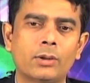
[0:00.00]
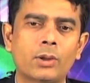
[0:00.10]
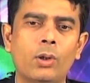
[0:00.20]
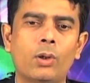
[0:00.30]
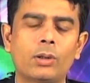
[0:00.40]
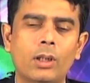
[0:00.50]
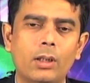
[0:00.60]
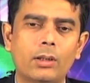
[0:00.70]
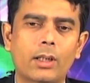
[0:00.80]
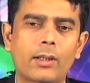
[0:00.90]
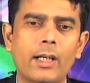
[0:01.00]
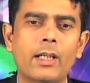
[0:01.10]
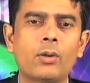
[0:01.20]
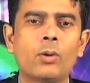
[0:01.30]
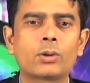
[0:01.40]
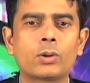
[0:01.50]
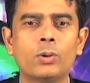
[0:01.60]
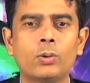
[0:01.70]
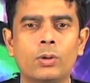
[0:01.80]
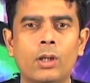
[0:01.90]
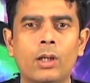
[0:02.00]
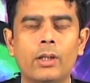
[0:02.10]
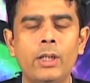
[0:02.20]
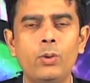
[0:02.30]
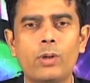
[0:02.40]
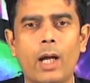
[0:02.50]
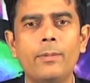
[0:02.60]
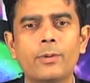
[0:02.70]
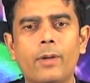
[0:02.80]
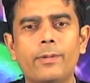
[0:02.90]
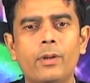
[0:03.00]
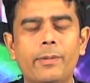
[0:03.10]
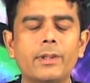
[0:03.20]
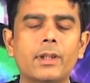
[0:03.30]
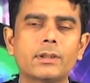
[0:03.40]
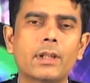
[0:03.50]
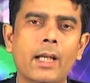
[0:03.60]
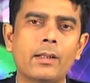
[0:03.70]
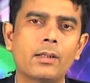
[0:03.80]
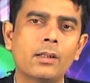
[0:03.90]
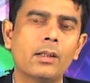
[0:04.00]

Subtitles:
So the credit goes to the new types of innovations and